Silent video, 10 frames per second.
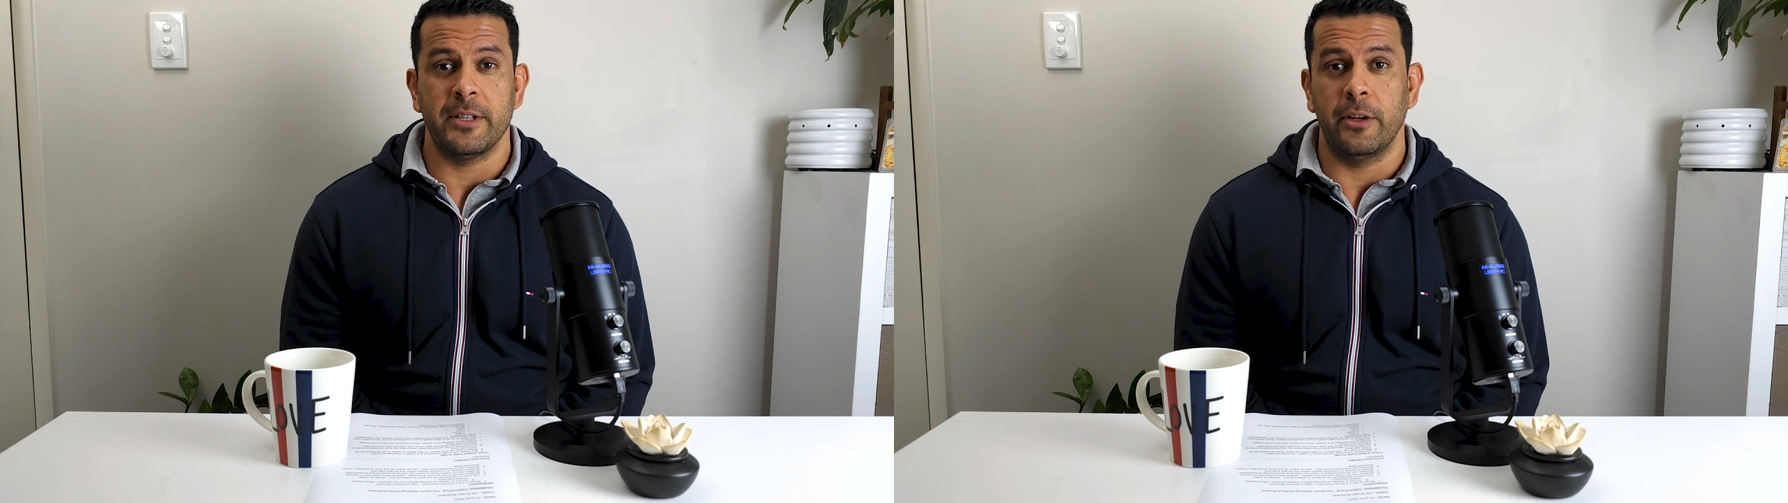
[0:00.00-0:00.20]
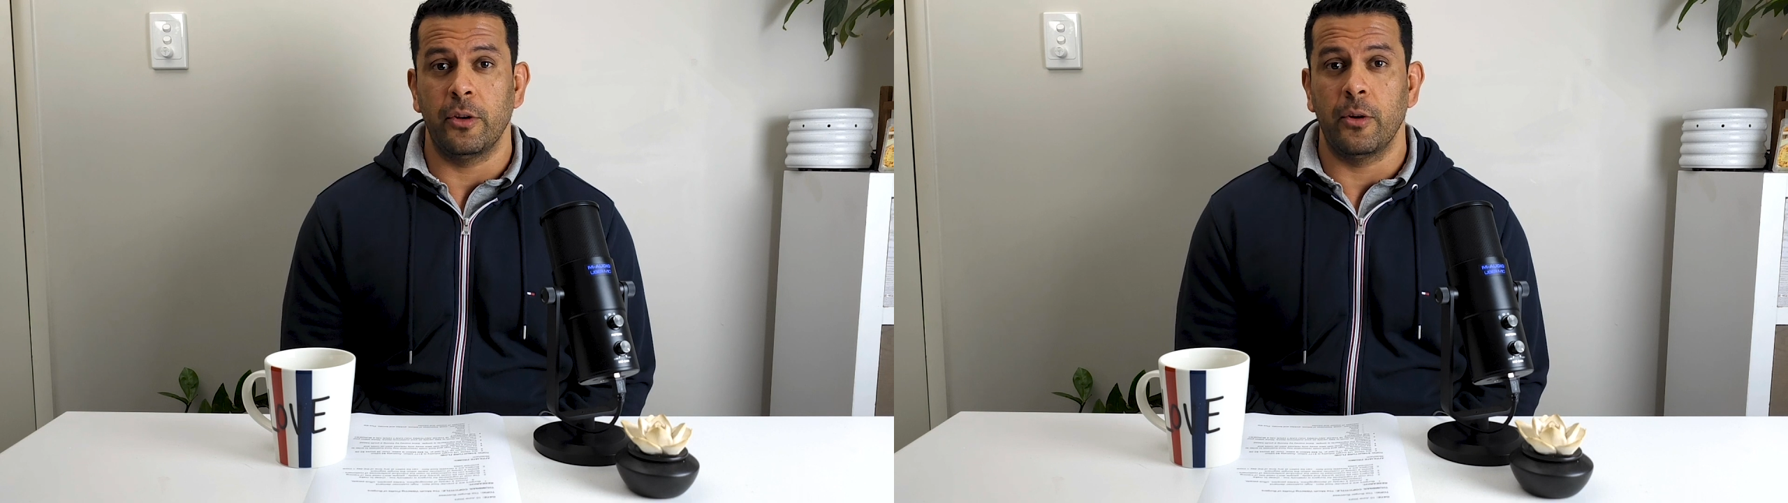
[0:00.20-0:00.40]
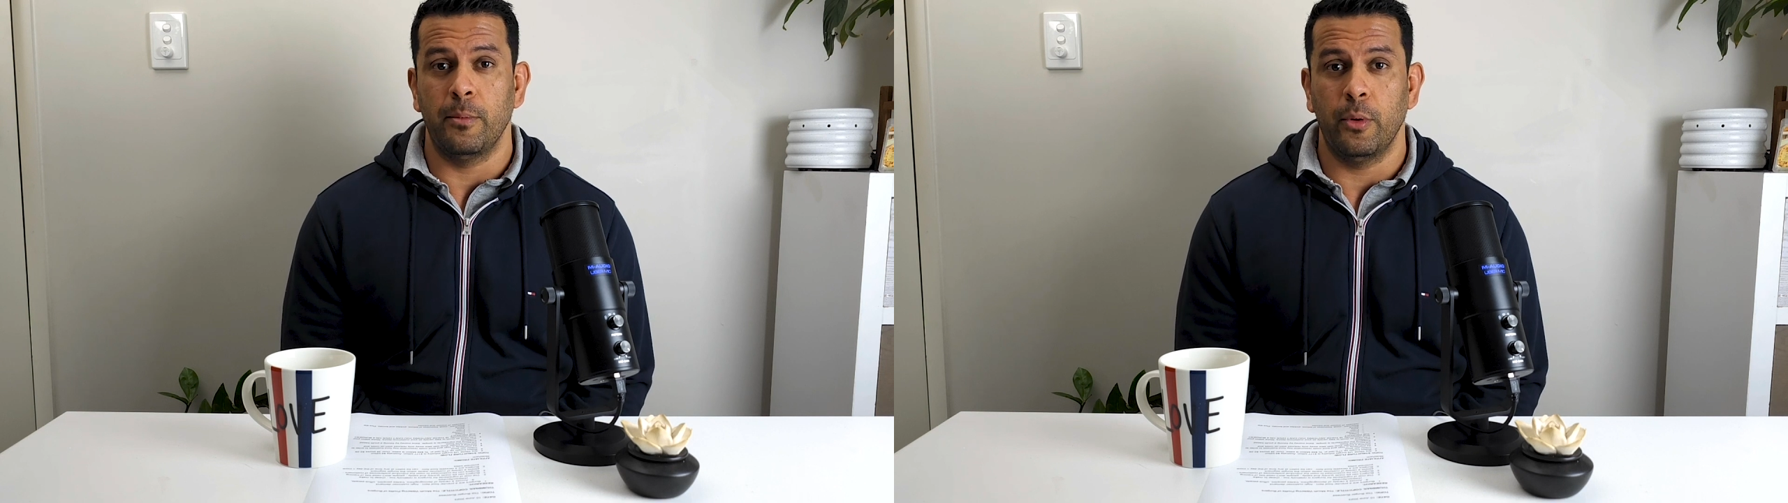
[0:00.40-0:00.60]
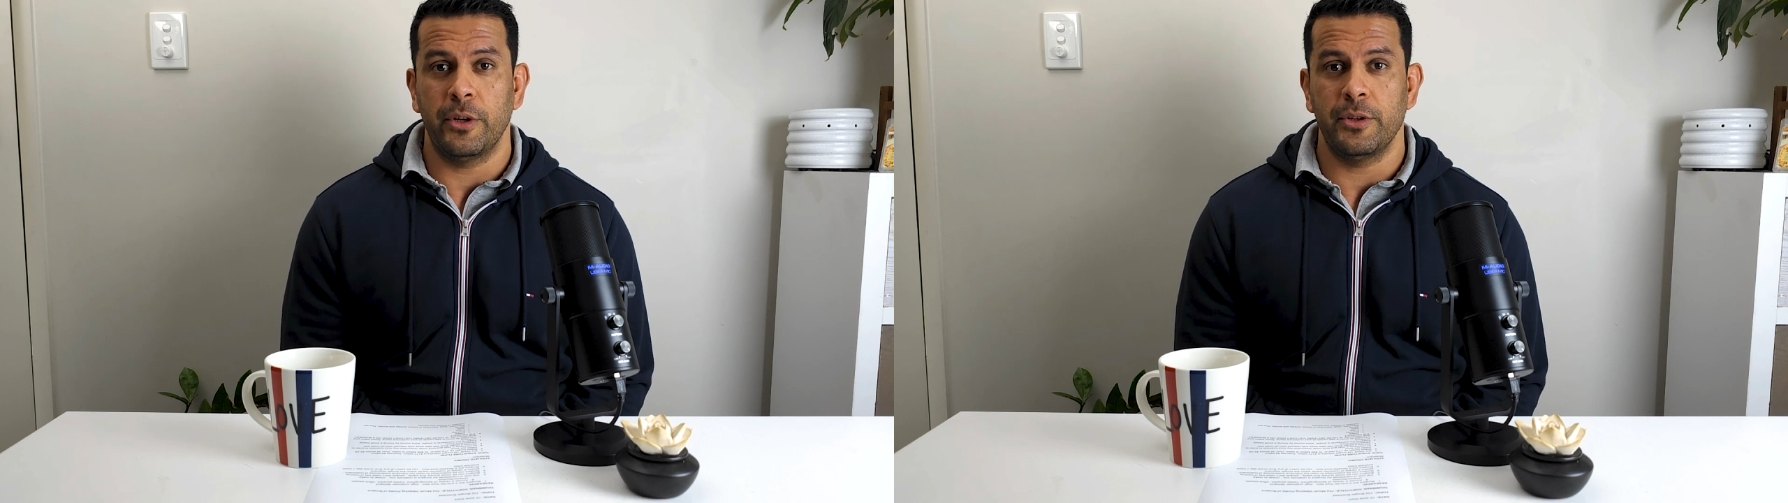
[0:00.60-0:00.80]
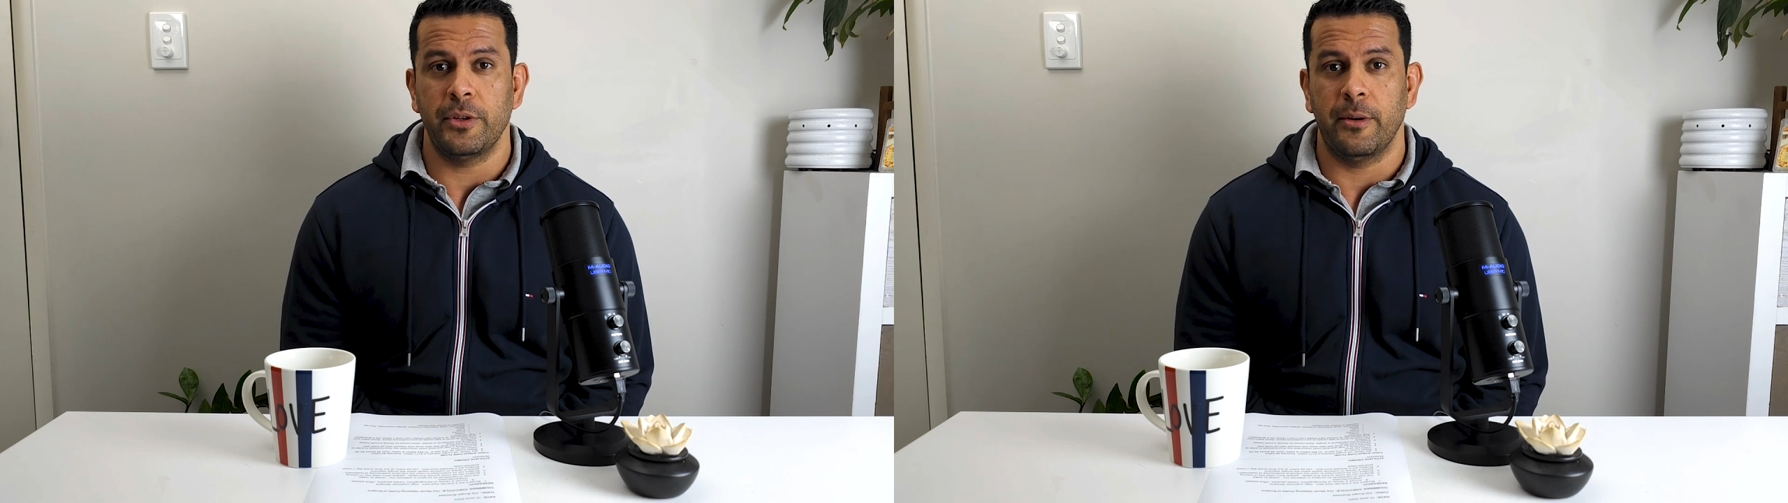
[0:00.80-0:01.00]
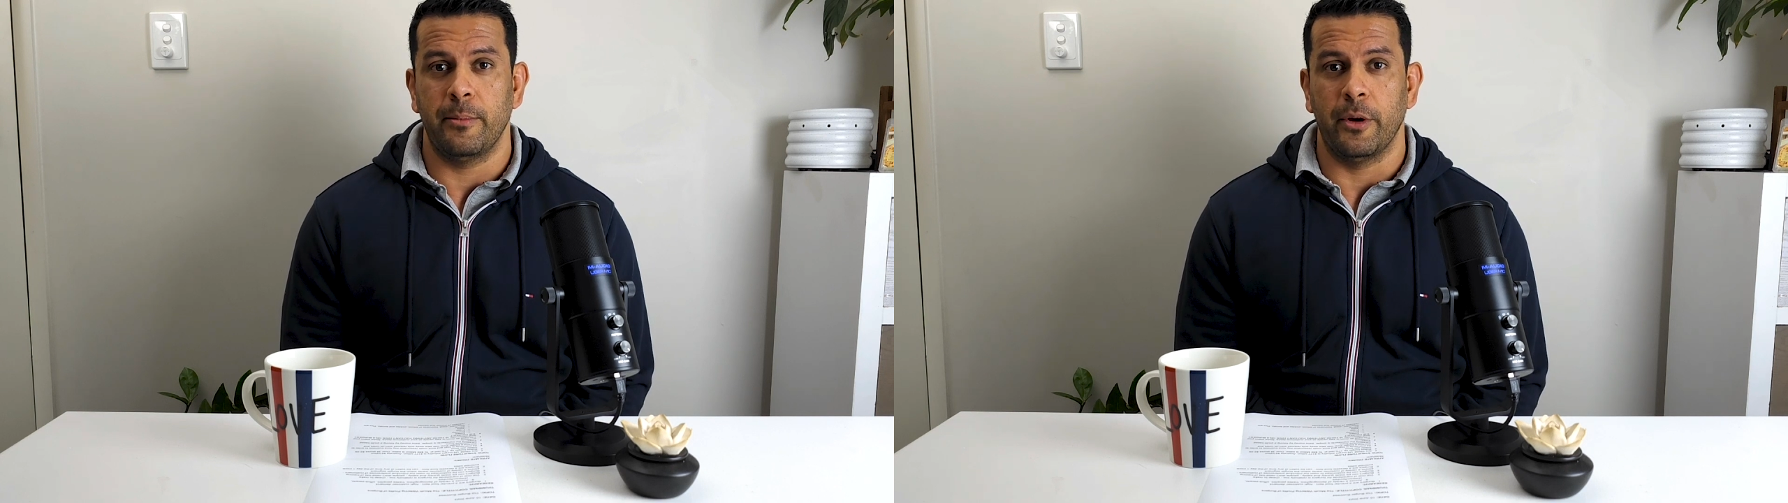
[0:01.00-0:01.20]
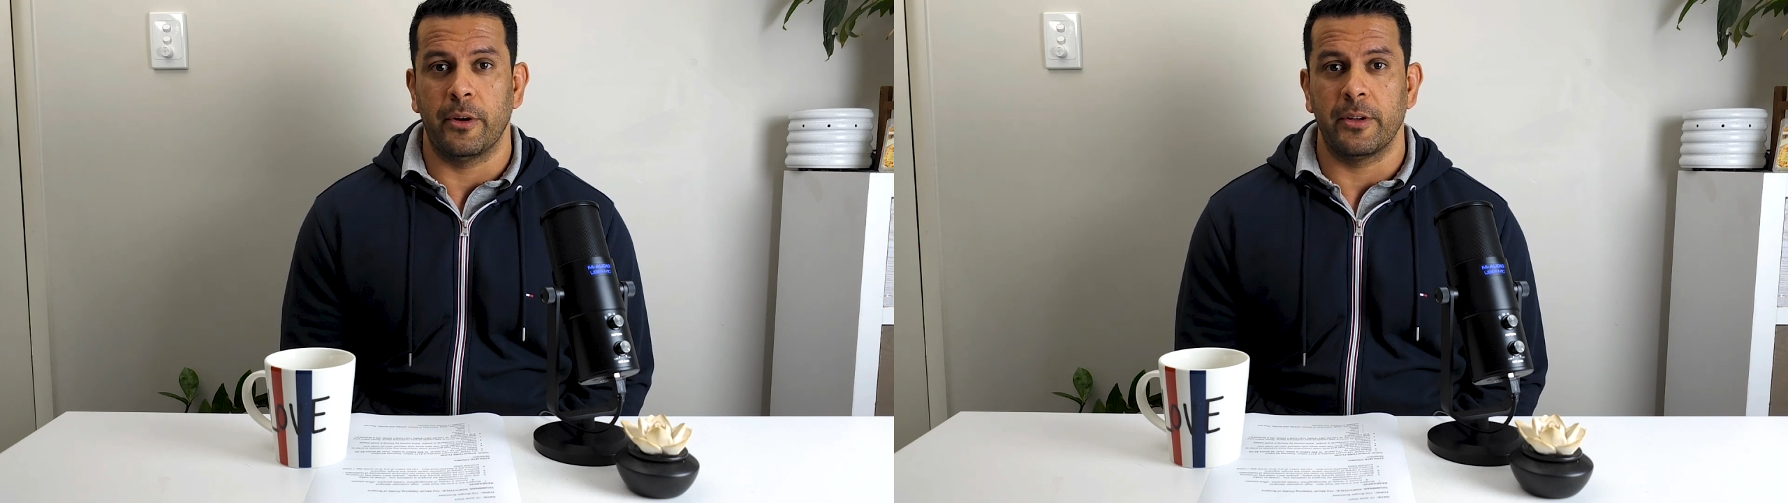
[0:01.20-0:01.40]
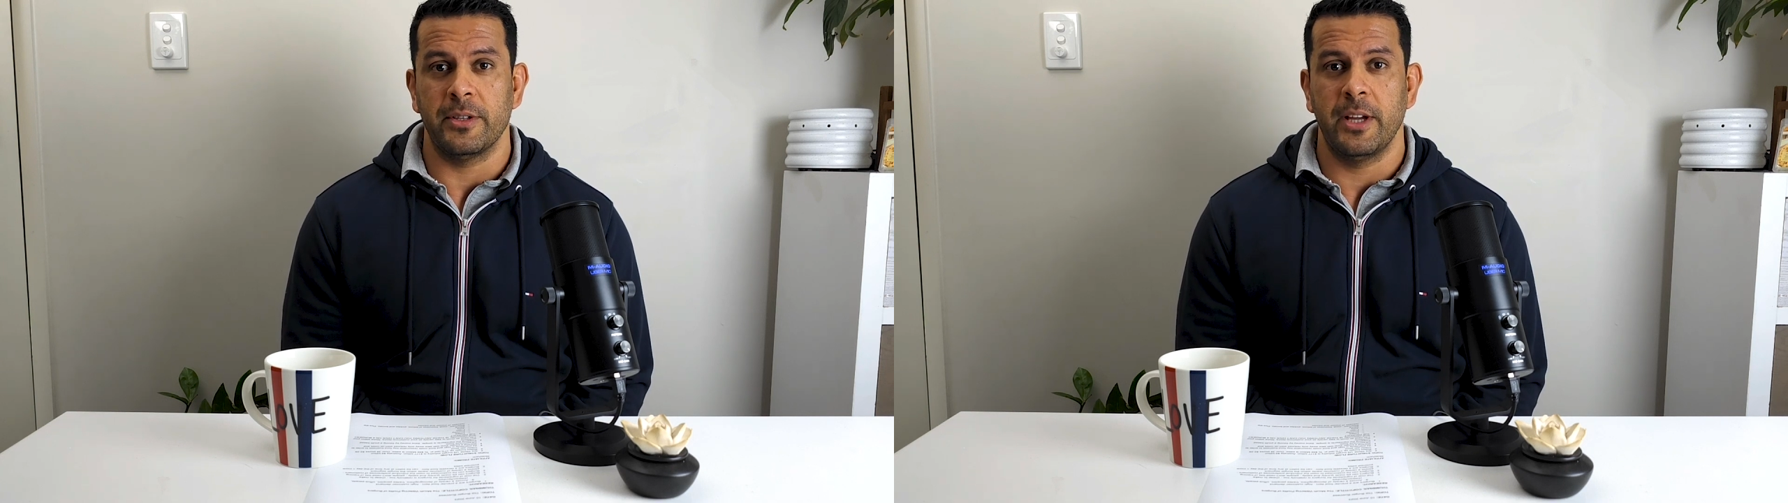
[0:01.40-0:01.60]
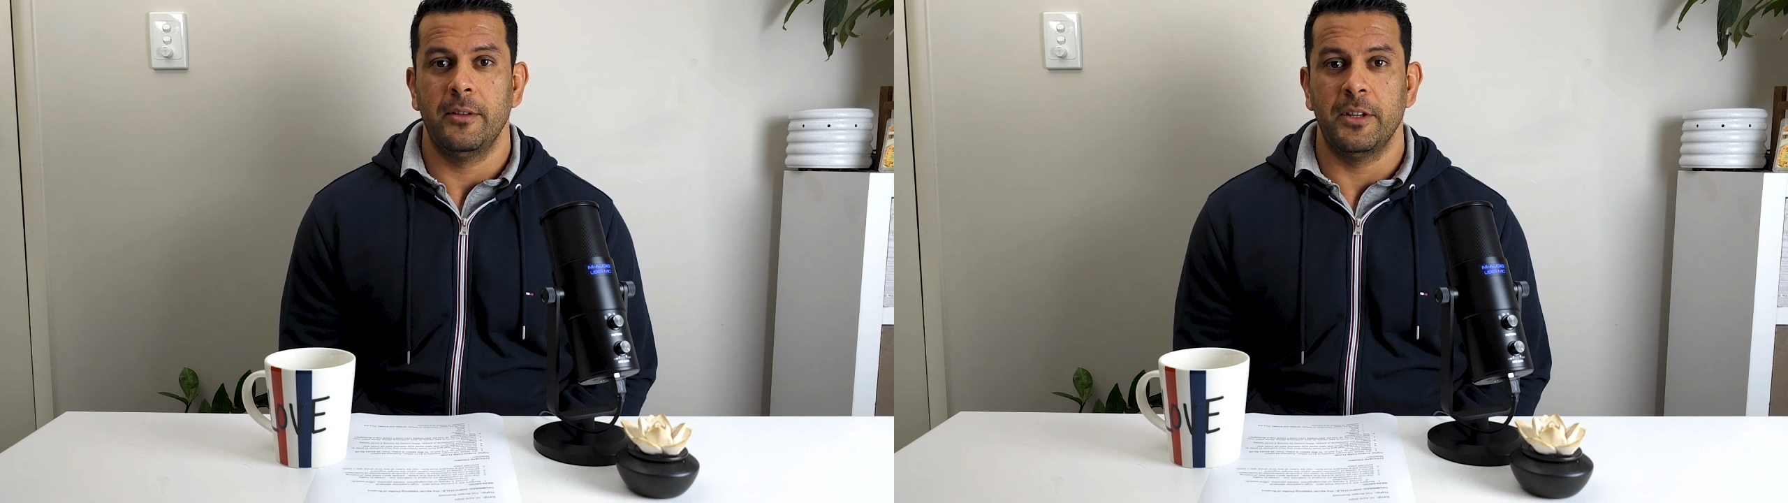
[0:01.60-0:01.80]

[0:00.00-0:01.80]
that you can put into your burgers.